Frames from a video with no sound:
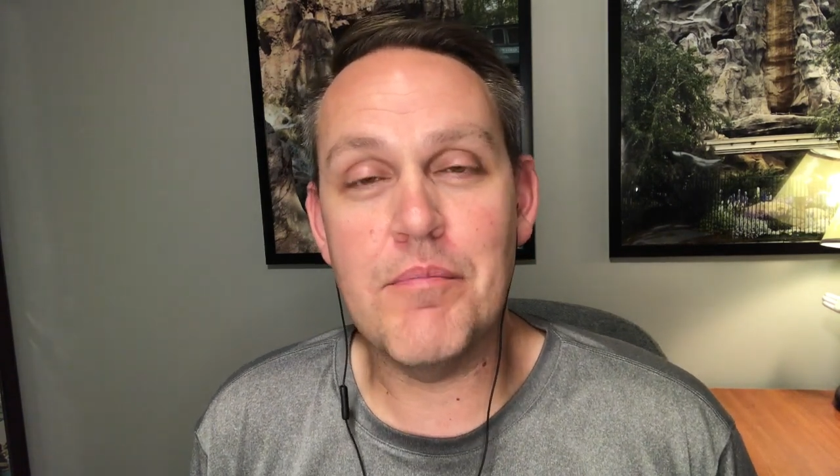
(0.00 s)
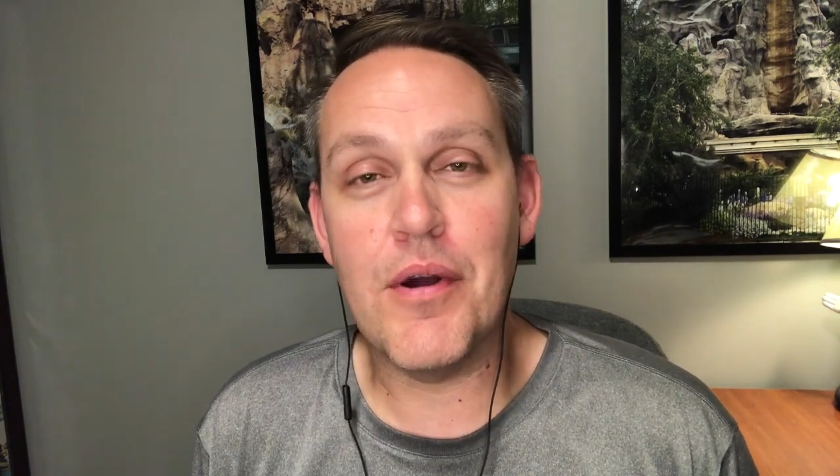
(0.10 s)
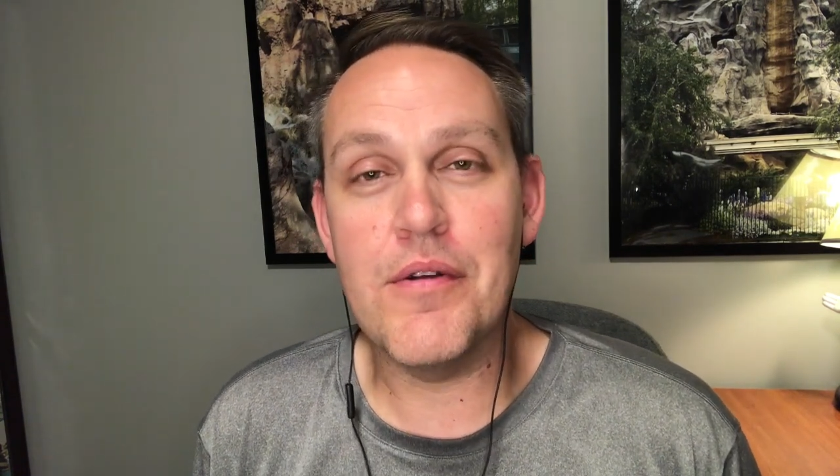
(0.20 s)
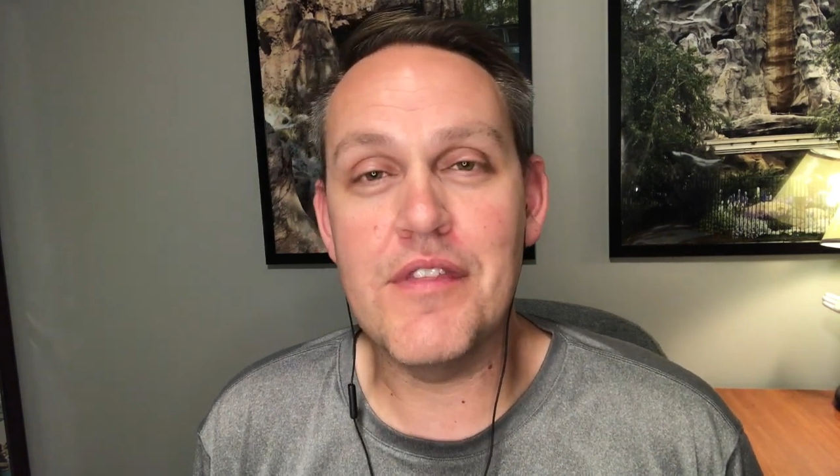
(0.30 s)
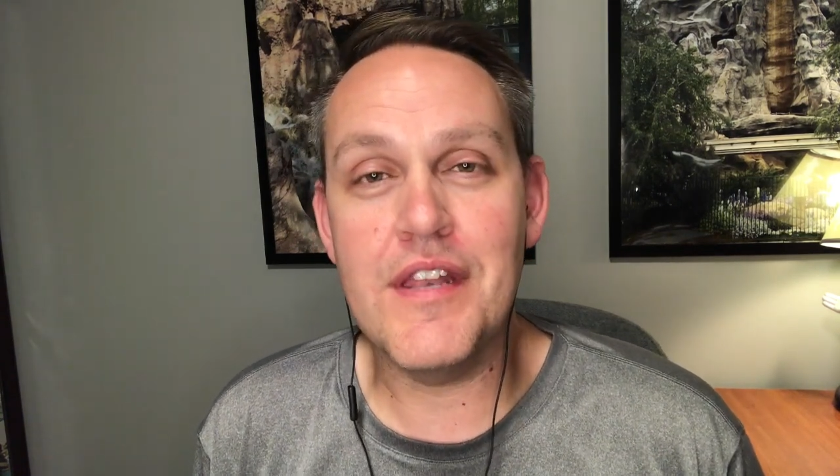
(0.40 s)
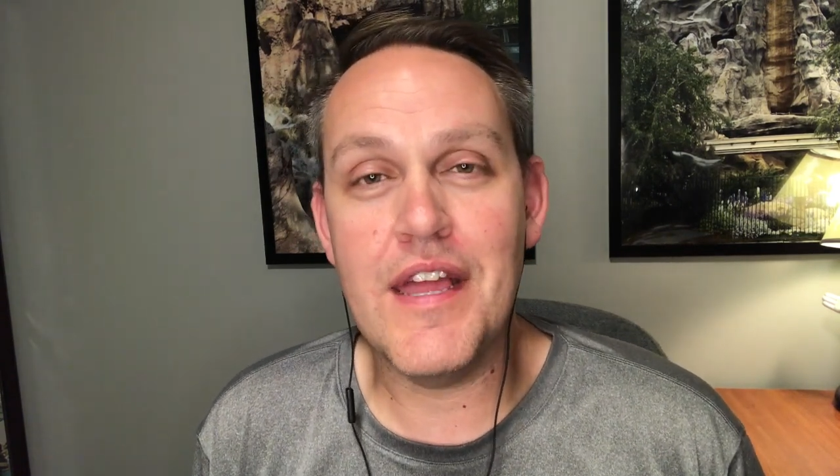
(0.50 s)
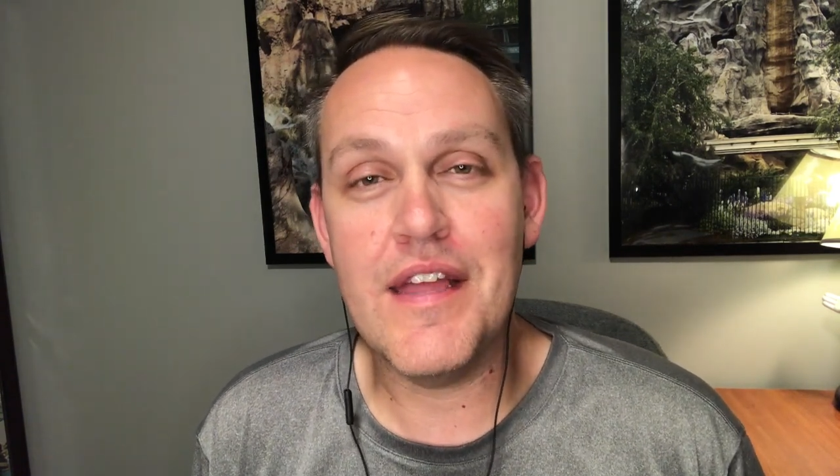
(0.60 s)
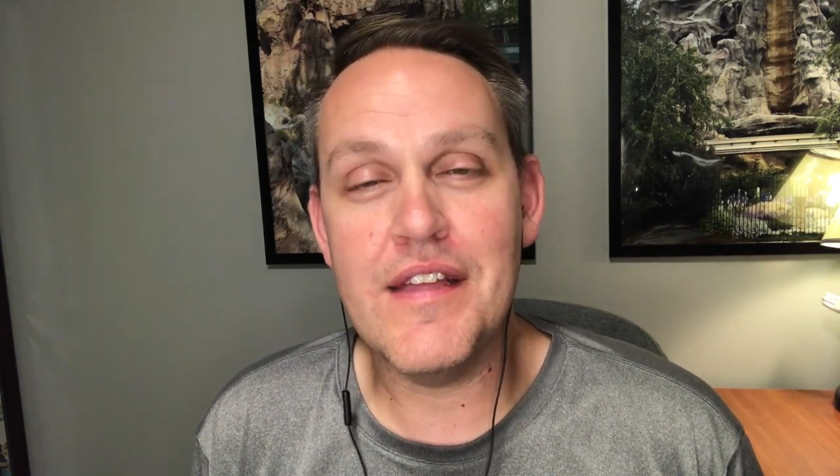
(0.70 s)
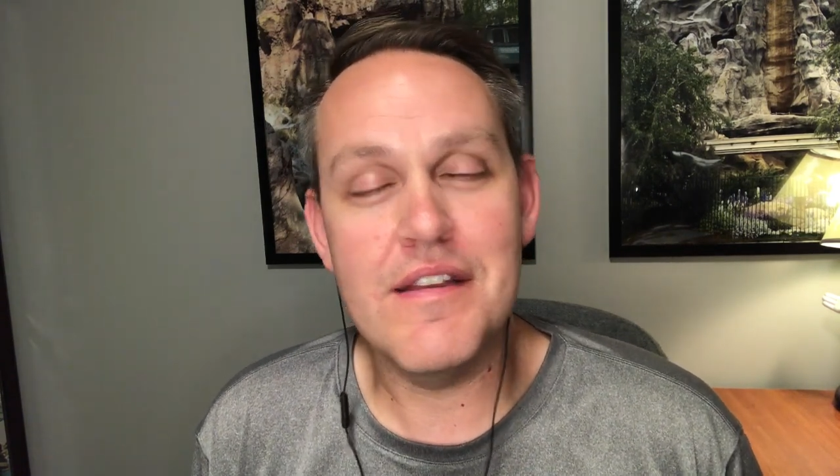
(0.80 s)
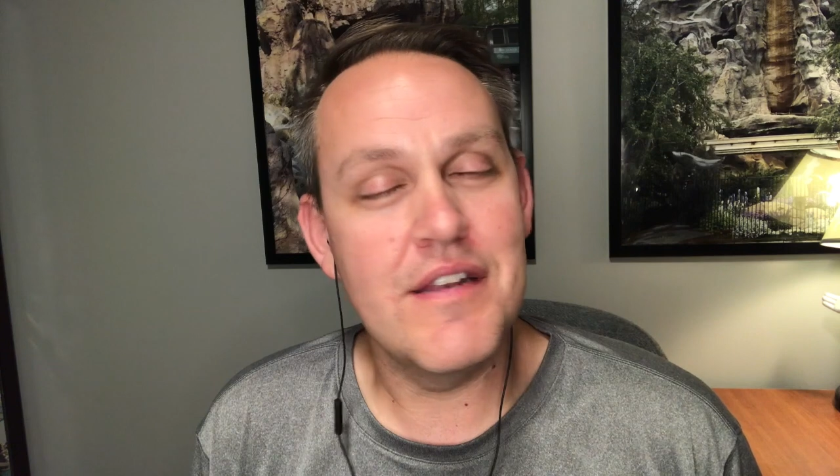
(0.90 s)
part of the
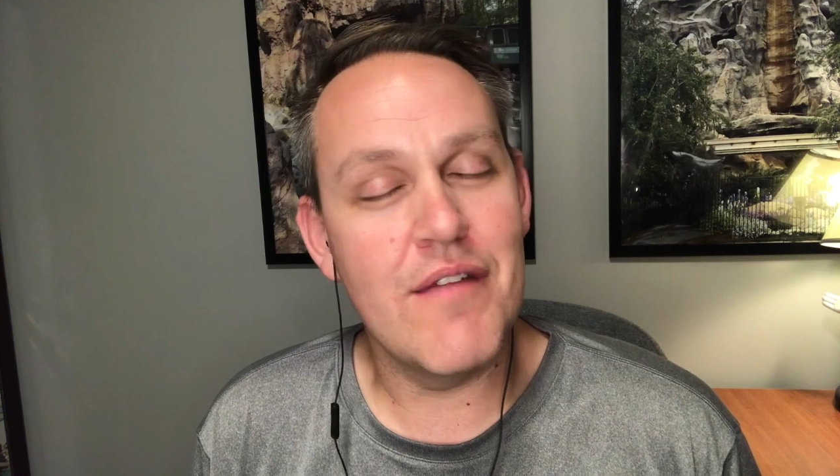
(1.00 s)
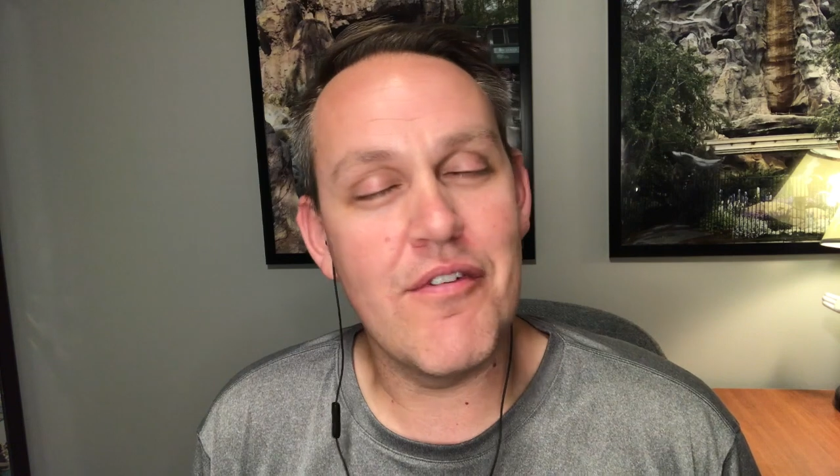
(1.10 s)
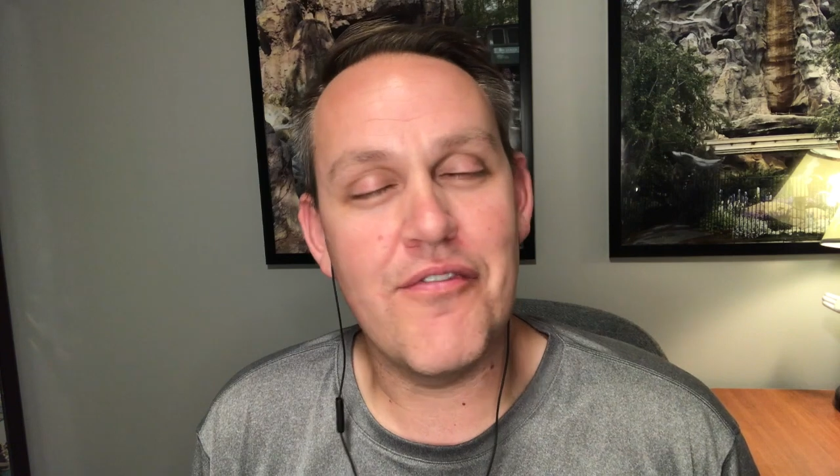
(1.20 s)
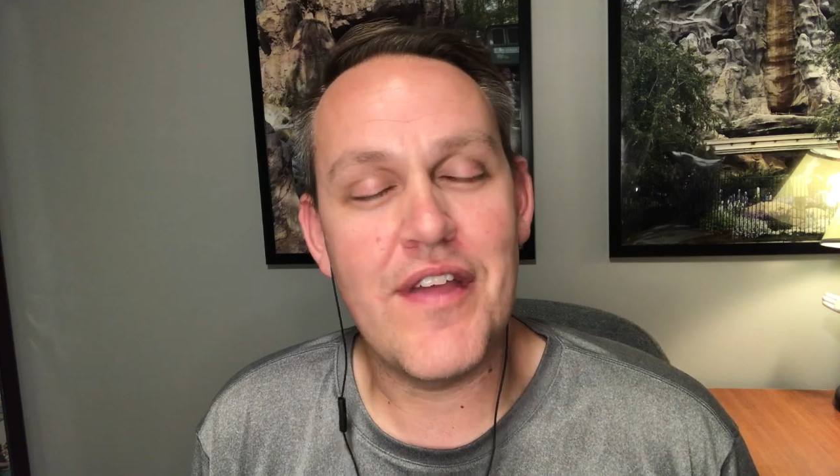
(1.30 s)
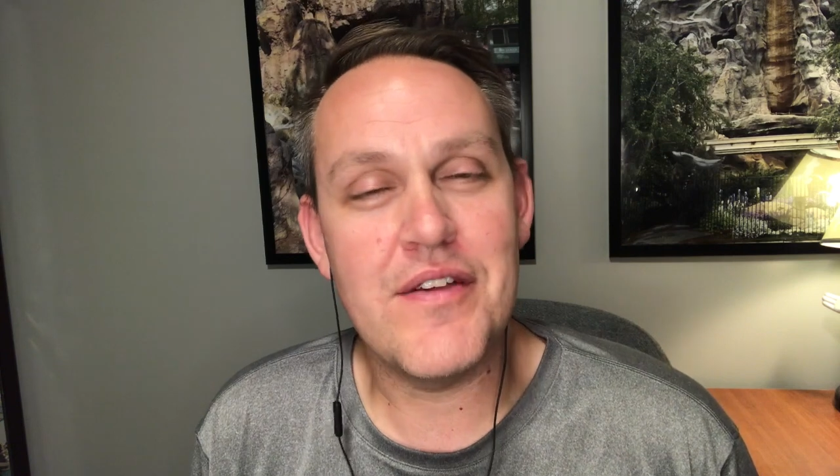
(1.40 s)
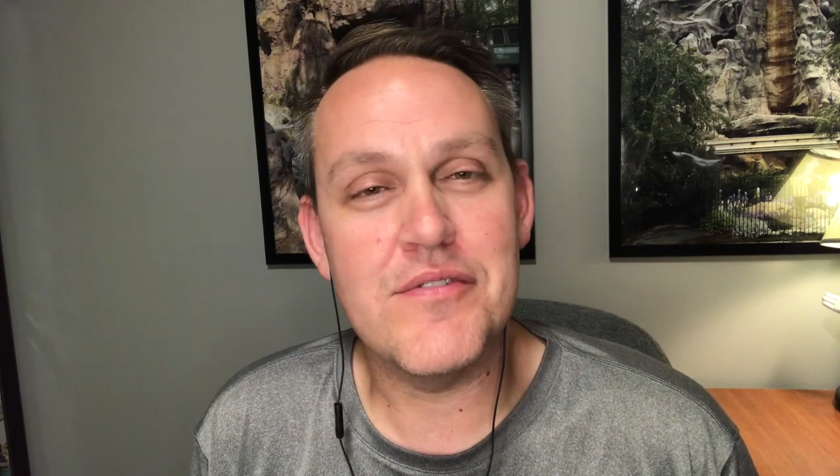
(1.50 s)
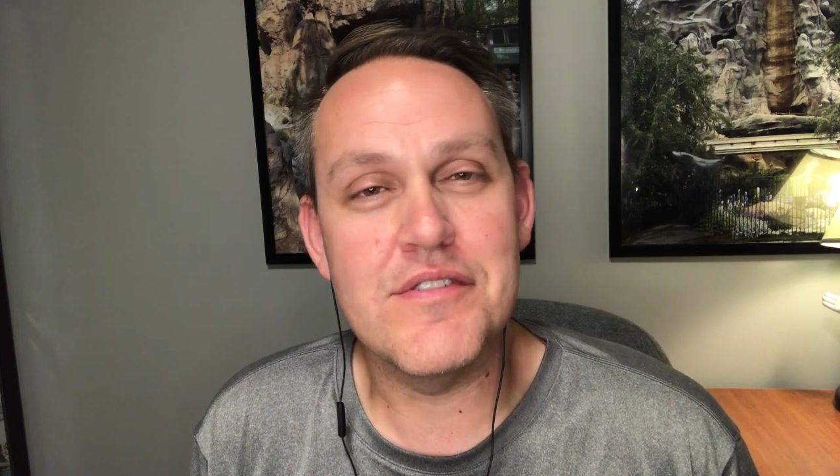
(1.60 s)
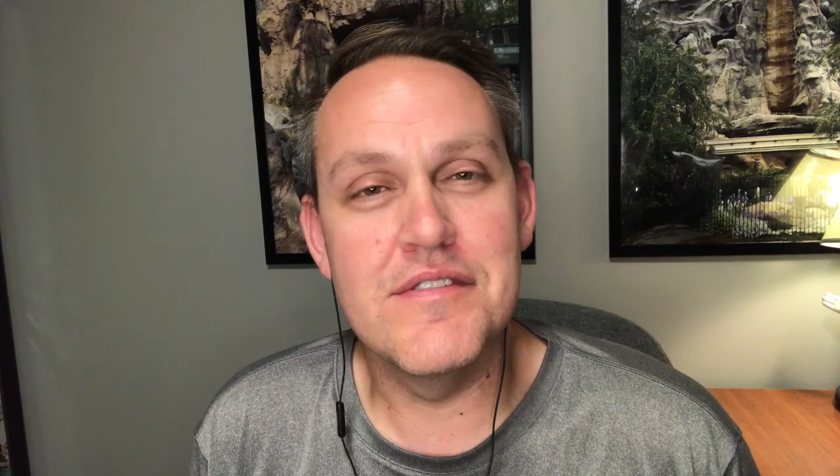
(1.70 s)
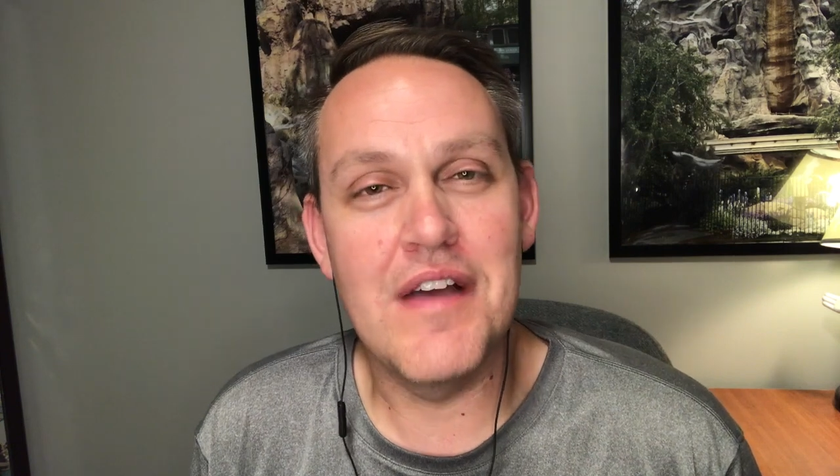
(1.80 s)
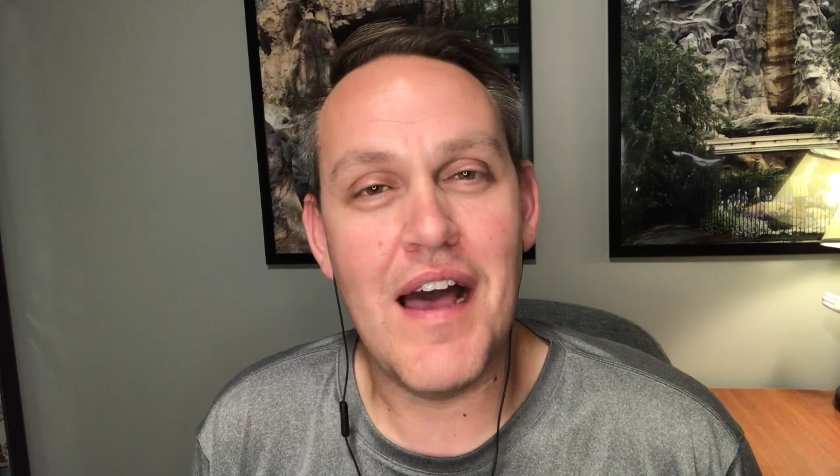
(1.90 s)
day. Never fails.